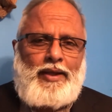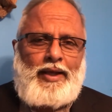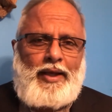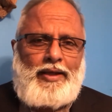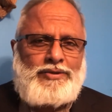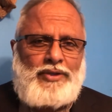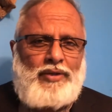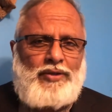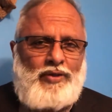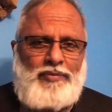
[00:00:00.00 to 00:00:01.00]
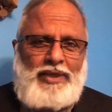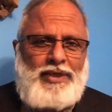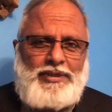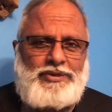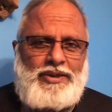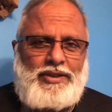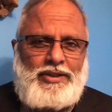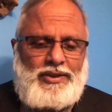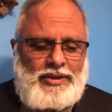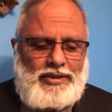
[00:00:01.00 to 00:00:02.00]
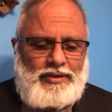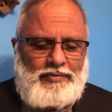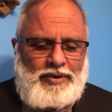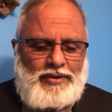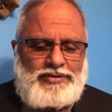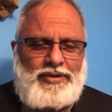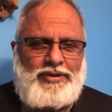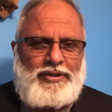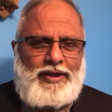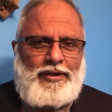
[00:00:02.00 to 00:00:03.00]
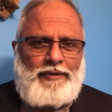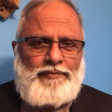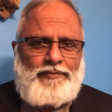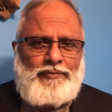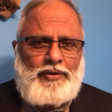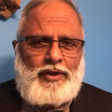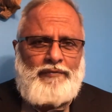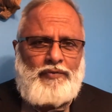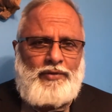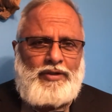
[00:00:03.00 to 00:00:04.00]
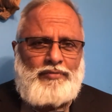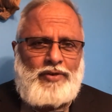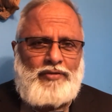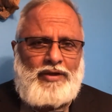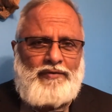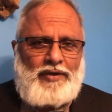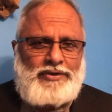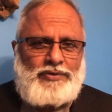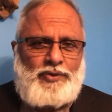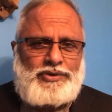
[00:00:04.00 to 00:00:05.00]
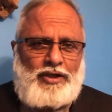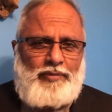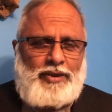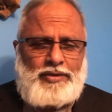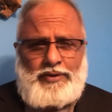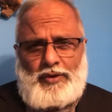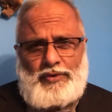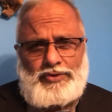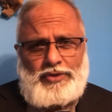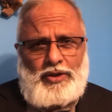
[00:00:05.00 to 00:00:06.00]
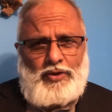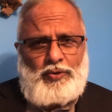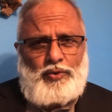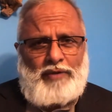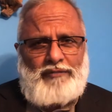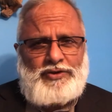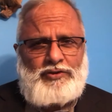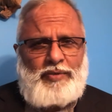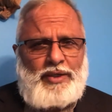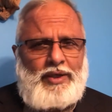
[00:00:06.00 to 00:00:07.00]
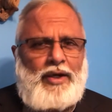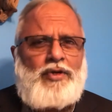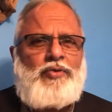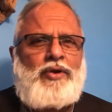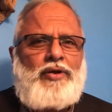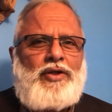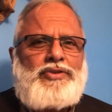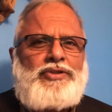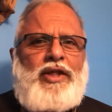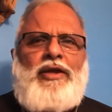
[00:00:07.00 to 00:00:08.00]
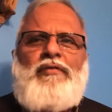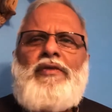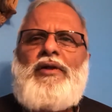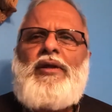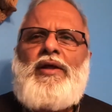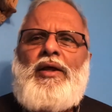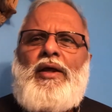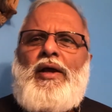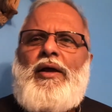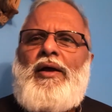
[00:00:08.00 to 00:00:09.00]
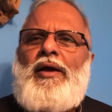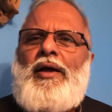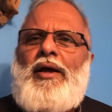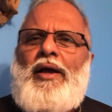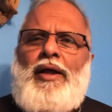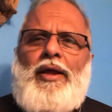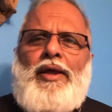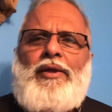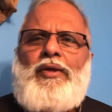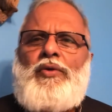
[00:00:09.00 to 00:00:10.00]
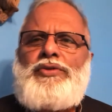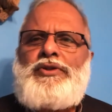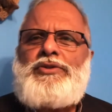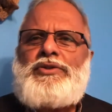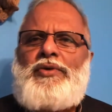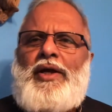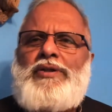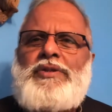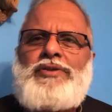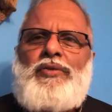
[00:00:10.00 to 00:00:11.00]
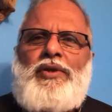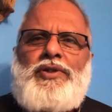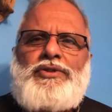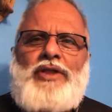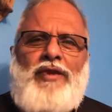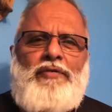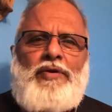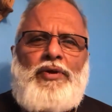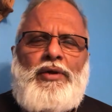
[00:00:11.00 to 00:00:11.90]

and it's not going to be easy because um, if you read the book of Revelation, what's coming to those who have disobeyed God, who are not saved, uh, uh and know Jesus Christ as Lord and Savior,